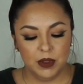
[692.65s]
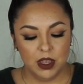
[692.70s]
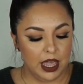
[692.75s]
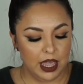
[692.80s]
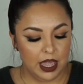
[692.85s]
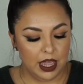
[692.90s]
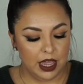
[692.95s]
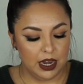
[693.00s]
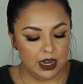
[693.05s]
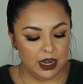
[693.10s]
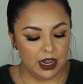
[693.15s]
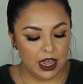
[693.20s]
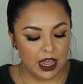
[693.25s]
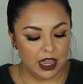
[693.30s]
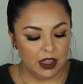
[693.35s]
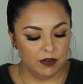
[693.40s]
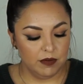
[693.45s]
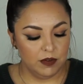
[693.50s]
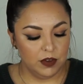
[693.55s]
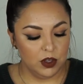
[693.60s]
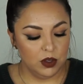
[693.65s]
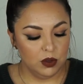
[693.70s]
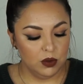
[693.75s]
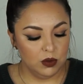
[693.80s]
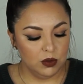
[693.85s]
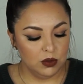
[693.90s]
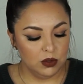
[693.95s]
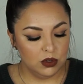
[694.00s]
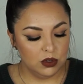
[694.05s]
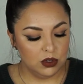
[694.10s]
And I've
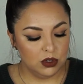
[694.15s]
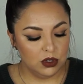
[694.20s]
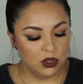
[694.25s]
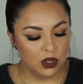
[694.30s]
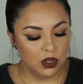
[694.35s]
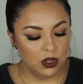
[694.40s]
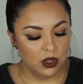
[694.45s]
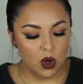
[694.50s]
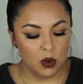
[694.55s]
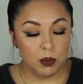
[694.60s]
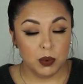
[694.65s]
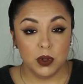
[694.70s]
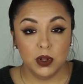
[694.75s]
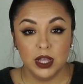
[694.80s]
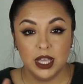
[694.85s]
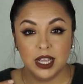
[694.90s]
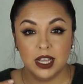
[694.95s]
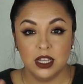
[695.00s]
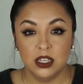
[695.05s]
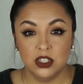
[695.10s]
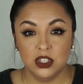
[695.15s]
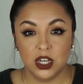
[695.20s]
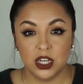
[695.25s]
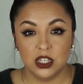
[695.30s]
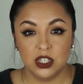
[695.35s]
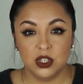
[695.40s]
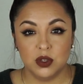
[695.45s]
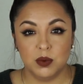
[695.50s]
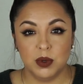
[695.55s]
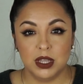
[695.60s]
used Opal in
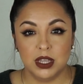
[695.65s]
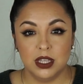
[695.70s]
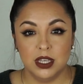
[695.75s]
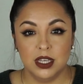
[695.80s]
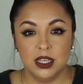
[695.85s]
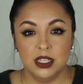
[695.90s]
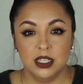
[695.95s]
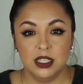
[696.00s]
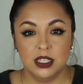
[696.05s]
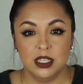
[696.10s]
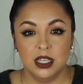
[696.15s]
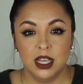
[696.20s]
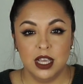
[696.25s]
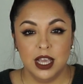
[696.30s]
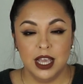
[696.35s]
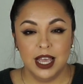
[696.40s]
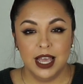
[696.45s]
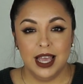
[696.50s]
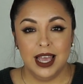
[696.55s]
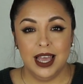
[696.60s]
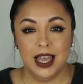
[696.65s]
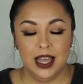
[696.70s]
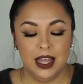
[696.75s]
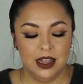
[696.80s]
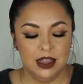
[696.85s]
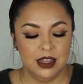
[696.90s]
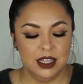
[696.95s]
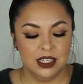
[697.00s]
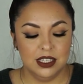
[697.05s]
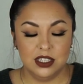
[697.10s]
conjunction with this,
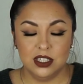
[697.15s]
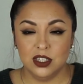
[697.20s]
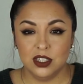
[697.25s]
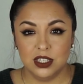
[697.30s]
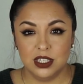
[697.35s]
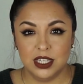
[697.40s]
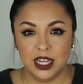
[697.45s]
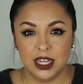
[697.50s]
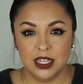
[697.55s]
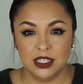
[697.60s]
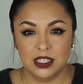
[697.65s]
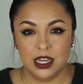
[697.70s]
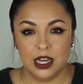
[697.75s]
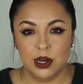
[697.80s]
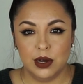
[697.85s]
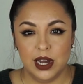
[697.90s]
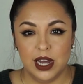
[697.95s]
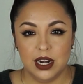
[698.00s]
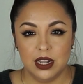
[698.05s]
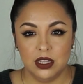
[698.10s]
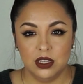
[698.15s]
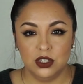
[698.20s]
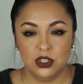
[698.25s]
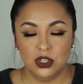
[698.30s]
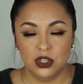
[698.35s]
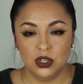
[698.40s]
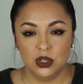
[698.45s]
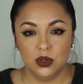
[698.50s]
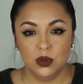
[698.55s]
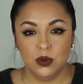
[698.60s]
and this still stands out of the
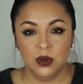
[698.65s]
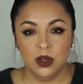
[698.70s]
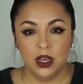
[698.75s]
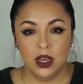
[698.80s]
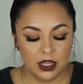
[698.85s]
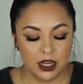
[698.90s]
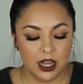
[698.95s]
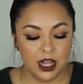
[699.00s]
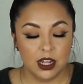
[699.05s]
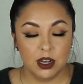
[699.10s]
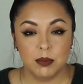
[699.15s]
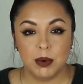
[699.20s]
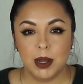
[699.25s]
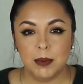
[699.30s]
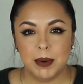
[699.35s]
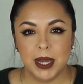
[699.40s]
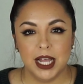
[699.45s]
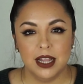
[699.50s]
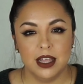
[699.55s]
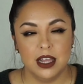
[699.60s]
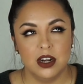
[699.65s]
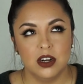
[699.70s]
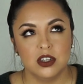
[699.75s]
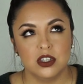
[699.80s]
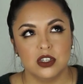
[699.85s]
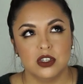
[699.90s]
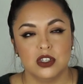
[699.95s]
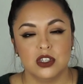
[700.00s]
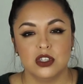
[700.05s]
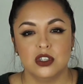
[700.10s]
two. The Colourpop highlighters
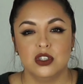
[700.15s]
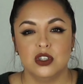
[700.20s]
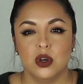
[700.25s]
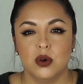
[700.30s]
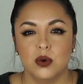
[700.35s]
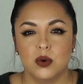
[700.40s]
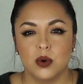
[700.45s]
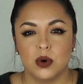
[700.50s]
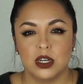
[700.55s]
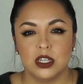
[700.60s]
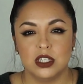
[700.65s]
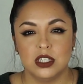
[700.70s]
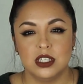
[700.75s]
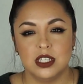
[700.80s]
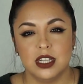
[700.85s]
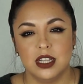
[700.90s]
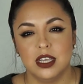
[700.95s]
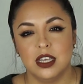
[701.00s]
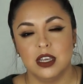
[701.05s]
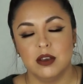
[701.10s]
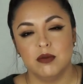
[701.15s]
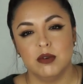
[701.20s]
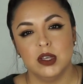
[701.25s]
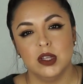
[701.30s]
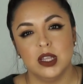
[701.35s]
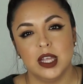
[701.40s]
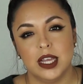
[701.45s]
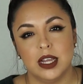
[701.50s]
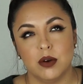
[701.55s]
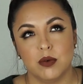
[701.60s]
are just so gorgeous, and they give you
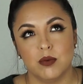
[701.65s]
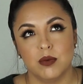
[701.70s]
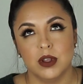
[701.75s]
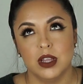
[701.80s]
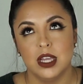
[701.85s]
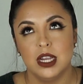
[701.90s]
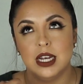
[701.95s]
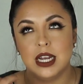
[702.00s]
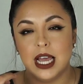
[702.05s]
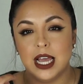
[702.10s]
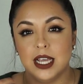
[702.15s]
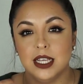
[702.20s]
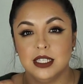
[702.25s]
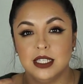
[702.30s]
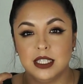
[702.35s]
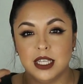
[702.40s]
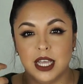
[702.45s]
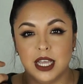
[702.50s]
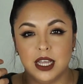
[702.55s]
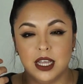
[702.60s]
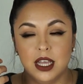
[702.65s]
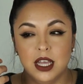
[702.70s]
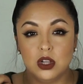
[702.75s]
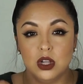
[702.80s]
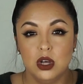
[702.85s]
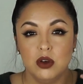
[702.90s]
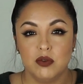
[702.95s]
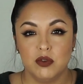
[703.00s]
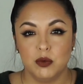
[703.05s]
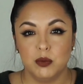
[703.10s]
like a really nice like
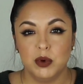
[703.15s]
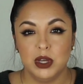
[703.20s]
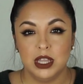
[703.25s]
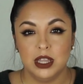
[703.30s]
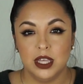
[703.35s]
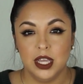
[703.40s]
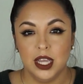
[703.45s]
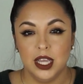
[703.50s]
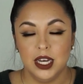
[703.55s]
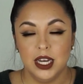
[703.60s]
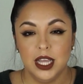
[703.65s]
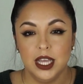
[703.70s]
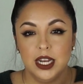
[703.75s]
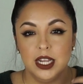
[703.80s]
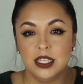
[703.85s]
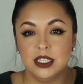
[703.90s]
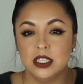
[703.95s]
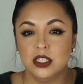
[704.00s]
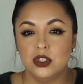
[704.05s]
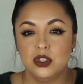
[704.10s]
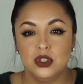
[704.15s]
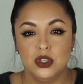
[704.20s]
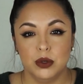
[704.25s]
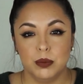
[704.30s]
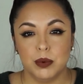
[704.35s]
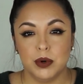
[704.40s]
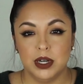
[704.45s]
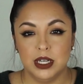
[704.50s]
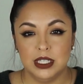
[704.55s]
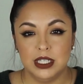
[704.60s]
glow from within. It isn't
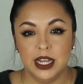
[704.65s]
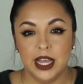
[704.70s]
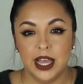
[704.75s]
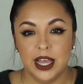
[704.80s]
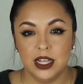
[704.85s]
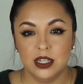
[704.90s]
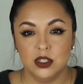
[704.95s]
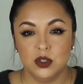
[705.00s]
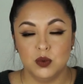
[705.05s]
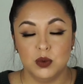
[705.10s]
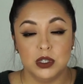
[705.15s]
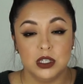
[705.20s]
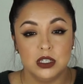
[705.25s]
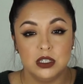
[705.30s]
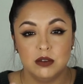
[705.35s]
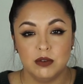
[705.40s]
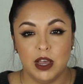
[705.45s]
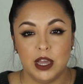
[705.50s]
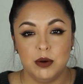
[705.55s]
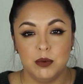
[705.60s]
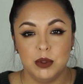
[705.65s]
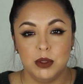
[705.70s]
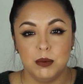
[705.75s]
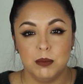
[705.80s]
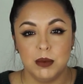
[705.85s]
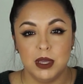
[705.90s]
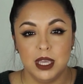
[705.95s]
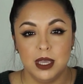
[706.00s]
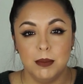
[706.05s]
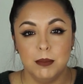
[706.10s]
super intense, which is fine with
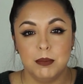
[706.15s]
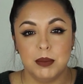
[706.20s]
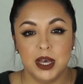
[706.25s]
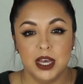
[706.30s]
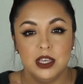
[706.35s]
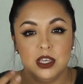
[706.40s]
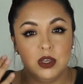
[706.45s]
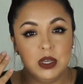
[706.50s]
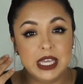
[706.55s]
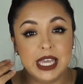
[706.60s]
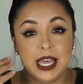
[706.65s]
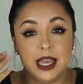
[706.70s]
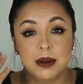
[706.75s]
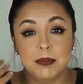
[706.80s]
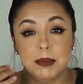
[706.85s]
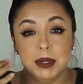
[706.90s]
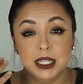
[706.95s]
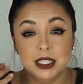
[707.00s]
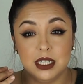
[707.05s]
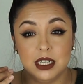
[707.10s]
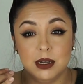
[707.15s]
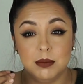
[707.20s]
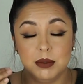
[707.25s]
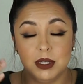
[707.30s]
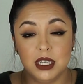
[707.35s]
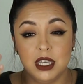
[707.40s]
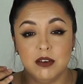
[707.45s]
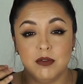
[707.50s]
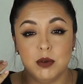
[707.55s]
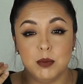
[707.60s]
me, but you can build it up
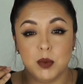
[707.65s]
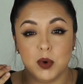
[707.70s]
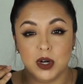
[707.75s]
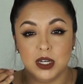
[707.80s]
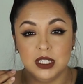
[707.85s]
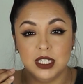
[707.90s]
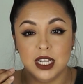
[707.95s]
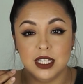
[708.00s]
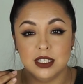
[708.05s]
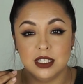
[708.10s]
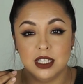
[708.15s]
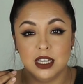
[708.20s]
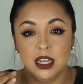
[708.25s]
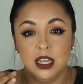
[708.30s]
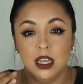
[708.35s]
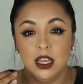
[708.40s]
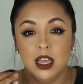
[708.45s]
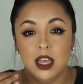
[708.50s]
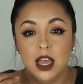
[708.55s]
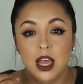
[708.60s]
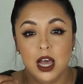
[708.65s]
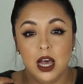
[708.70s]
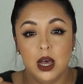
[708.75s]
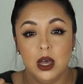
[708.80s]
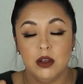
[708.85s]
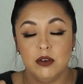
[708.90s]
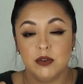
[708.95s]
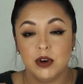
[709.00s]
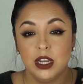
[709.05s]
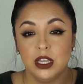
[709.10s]
to give you more intensity.
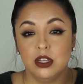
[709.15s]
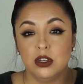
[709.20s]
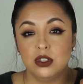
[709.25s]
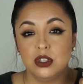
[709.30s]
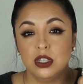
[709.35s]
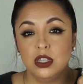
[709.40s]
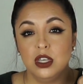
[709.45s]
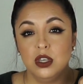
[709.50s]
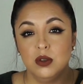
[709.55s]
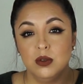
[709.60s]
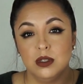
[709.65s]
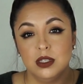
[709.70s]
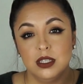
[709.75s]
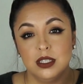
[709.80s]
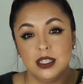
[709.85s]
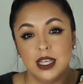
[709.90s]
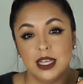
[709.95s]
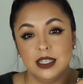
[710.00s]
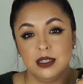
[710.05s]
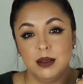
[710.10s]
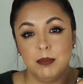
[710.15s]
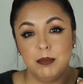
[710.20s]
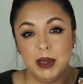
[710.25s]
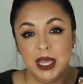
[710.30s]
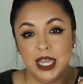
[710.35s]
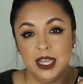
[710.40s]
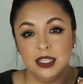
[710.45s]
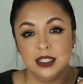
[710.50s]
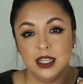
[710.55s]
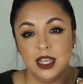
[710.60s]
However, I usually use this as a
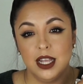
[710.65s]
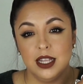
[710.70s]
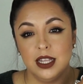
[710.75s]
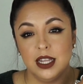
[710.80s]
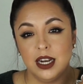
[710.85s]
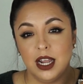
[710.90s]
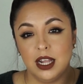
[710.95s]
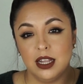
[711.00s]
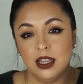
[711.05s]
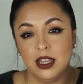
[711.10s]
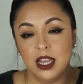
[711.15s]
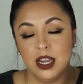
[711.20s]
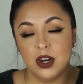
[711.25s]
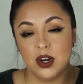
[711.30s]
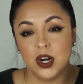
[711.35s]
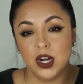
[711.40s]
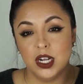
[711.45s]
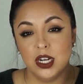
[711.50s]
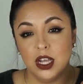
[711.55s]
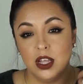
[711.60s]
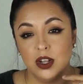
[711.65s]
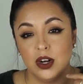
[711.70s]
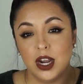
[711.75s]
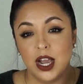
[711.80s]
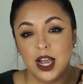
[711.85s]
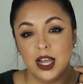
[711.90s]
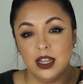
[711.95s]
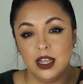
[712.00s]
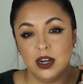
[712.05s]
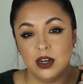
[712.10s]
base, and then I layer another
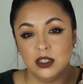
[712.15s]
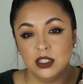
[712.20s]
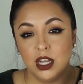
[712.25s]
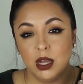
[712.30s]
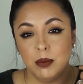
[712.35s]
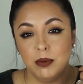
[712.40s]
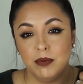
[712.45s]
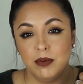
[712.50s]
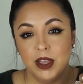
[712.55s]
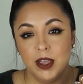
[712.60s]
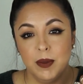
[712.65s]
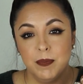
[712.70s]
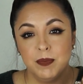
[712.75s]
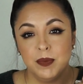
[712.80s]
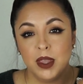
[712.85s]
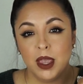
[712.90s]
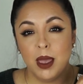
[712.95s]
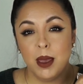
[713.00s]
highlight on top of it.